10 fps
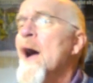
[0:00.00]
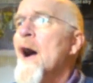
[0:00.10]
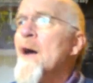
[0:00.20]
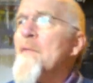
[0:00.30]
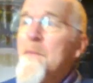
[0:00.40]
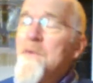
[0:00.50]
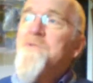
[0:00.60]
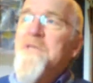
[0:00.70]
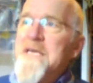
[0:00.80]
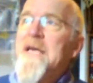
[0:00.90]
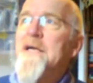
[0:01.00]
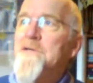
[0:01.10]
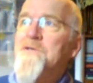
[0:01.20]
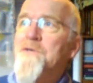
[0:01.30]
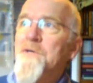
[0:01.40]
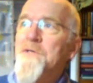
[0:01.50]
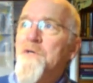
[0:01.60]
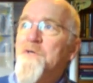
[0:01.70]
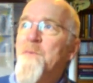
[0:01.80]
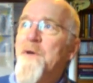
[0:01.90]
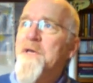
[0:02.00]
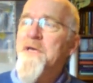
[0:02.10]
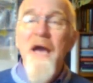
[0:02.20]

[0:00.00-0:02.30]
The moon's in Cancer as I speak,